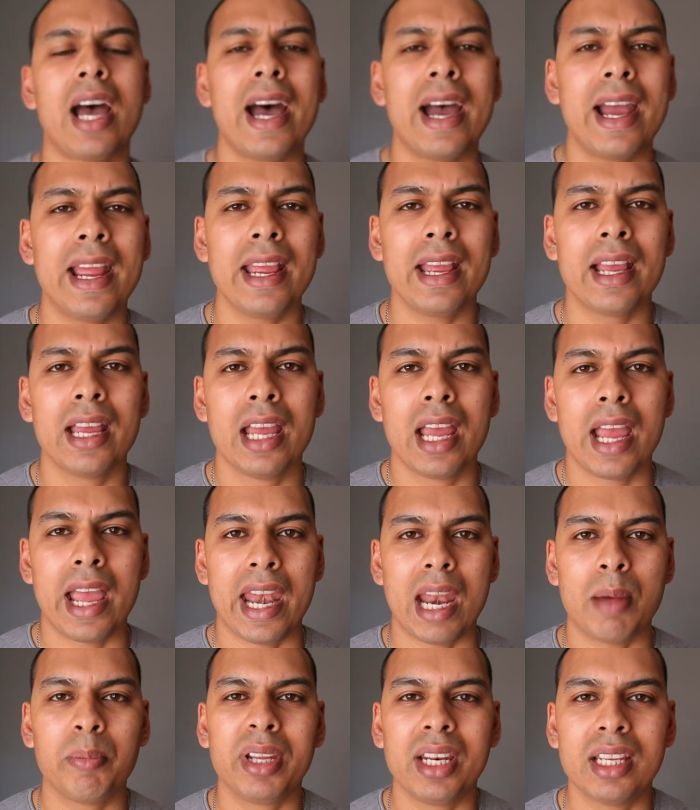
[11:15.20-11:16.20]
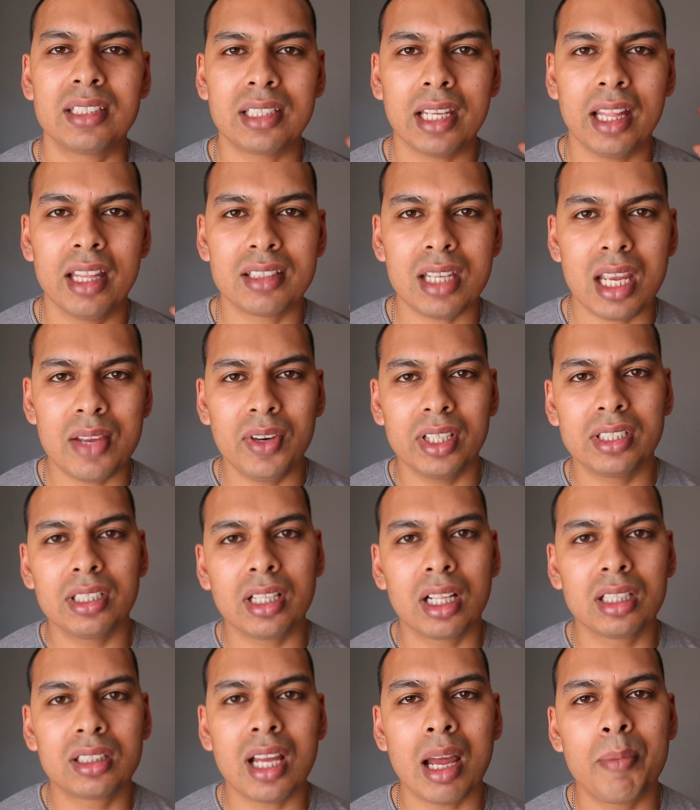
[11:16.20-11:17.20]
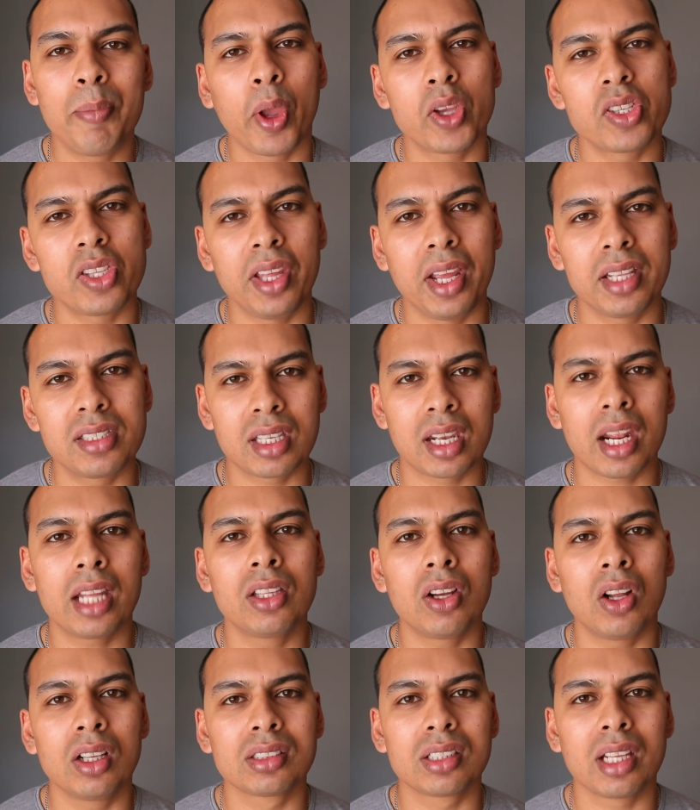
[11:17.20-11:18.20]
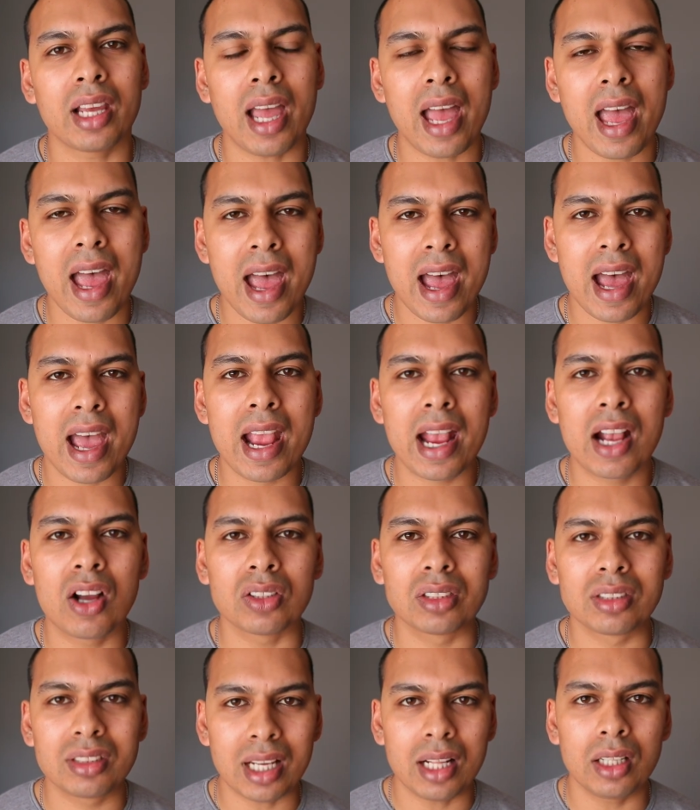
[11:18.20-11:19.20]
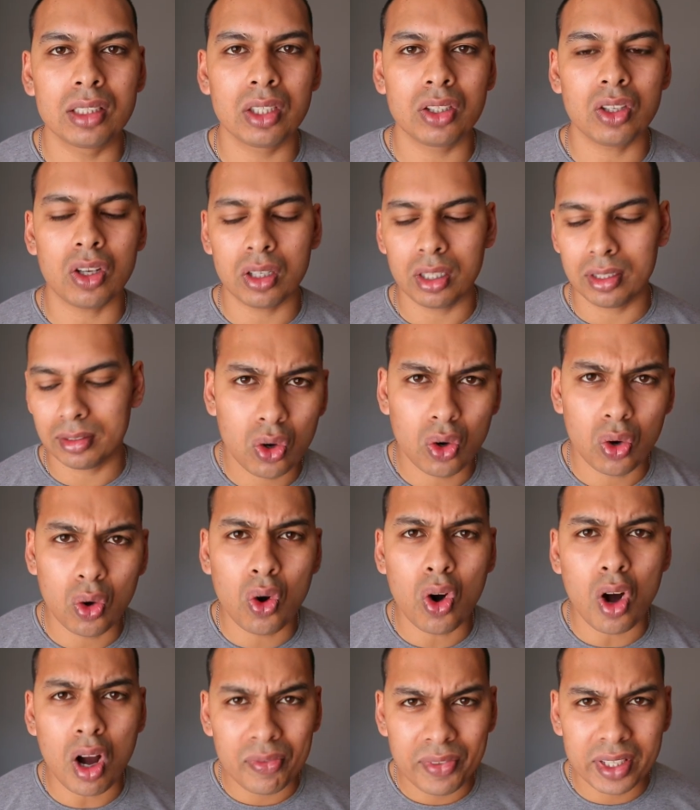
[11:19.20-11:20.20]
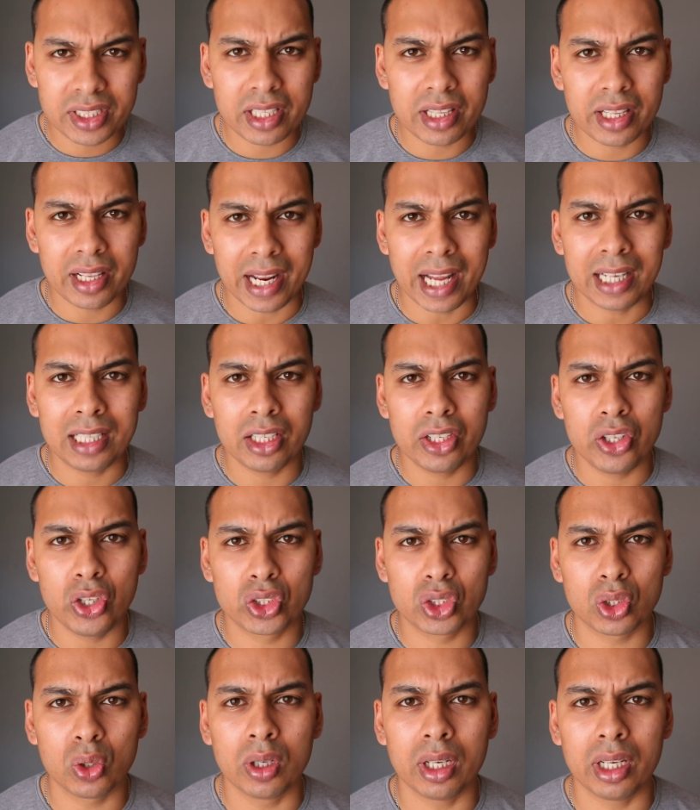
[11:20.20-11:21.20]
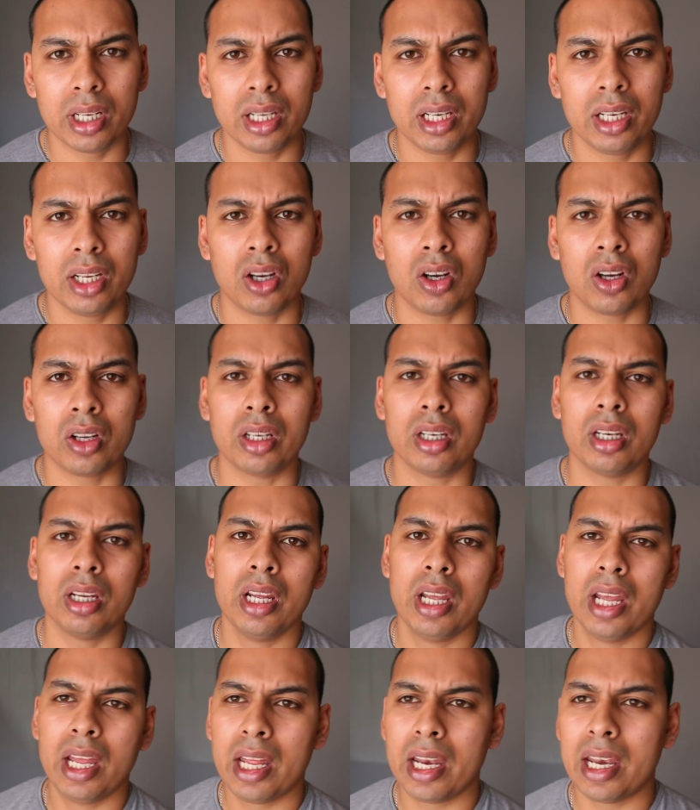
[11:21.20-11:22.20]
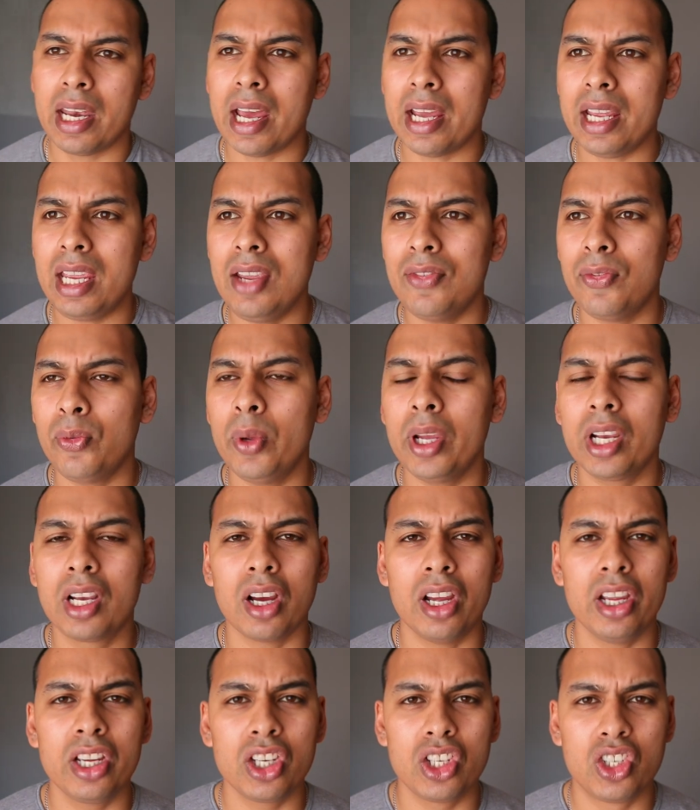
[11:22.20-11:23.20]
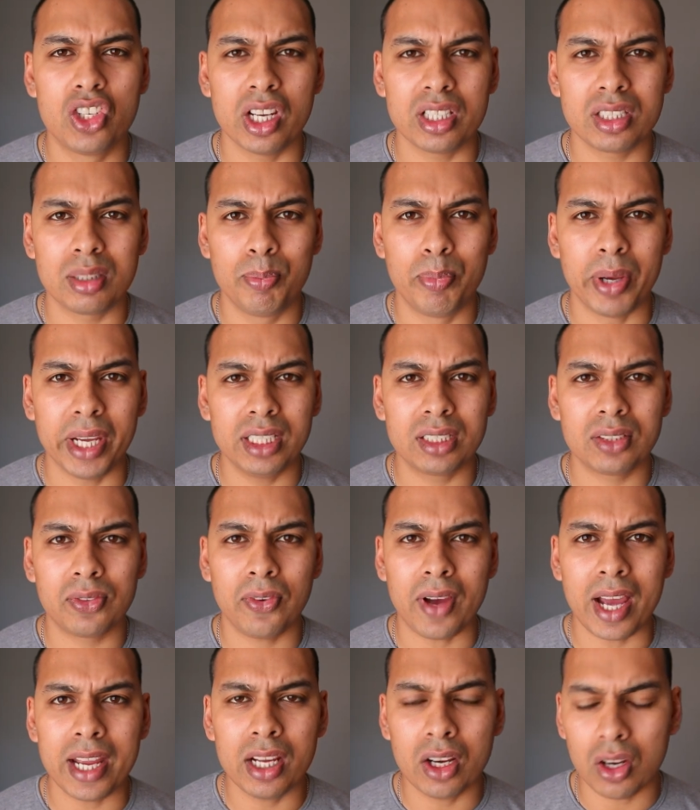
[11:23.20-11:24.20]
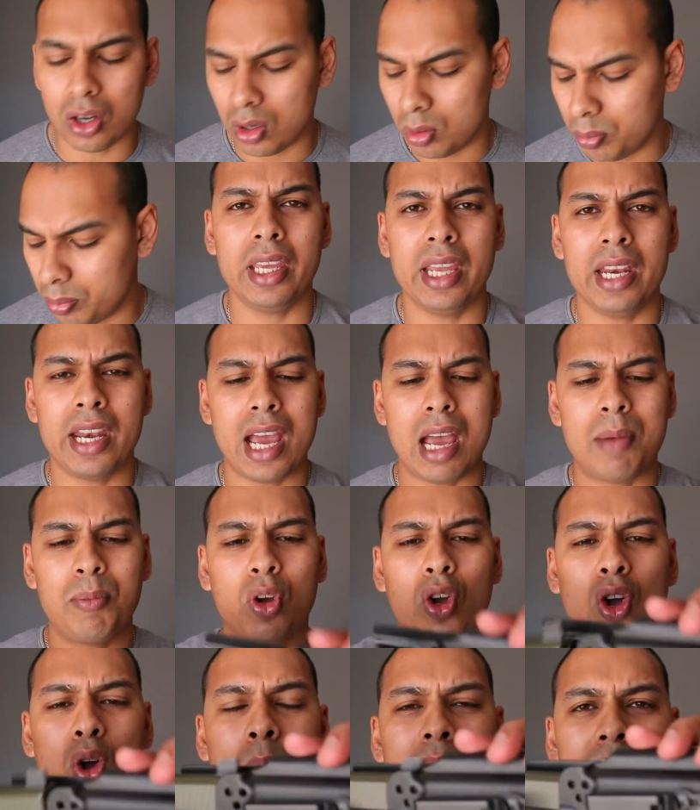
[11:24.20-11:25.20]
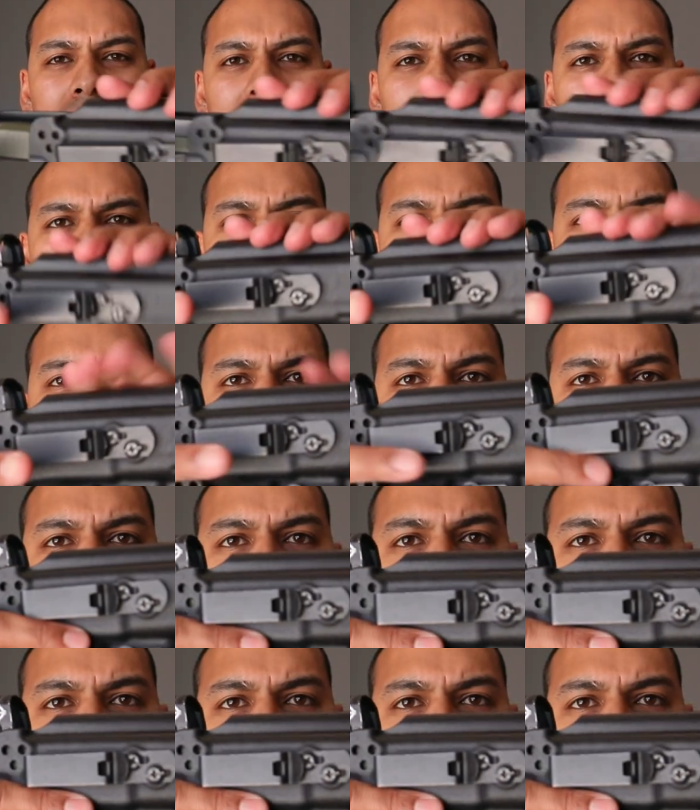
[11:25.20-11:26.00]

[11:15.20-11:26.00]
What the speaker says: I, and I'm going to say this every single time because I think it's a great holster, I consulted on, or obviously the Rattler you saw earlier on. Now, if we're going just base firearm, then I'm quite keen